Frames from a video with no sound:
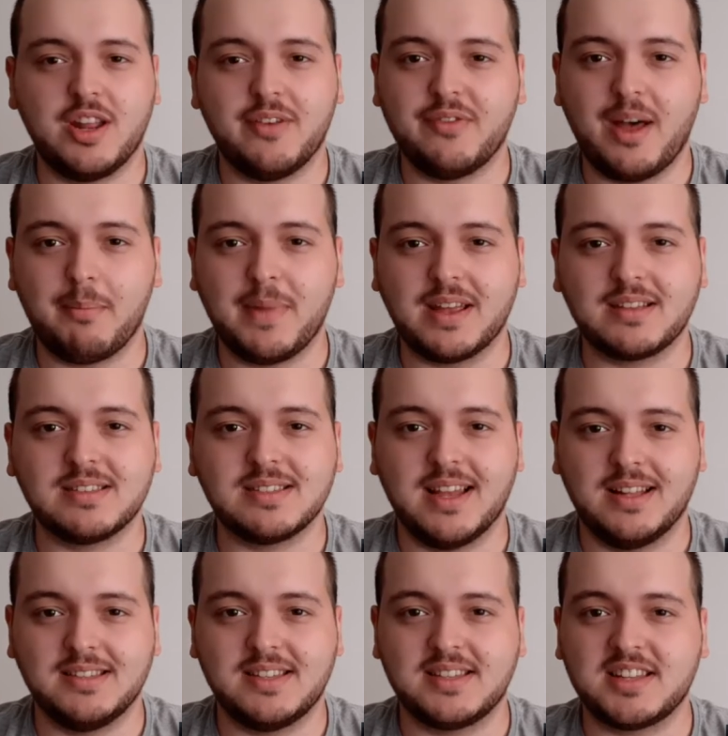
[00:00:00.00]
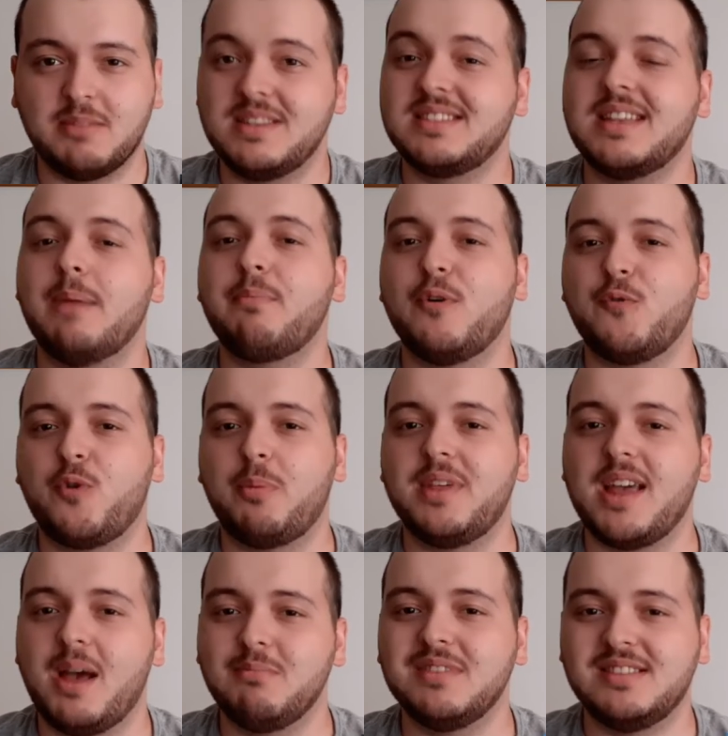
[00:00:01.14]
if that makes sense. It's going to be separate from the
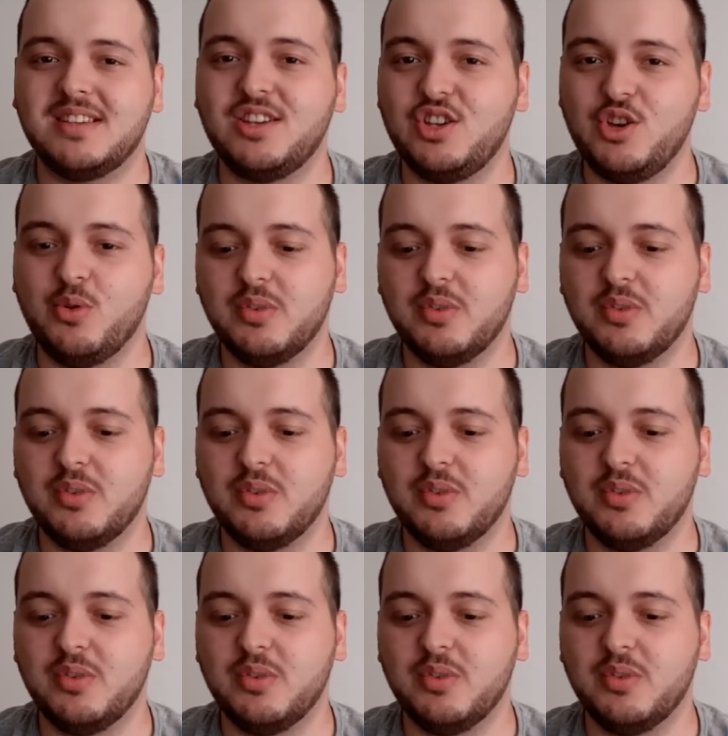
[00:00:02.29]
MCU.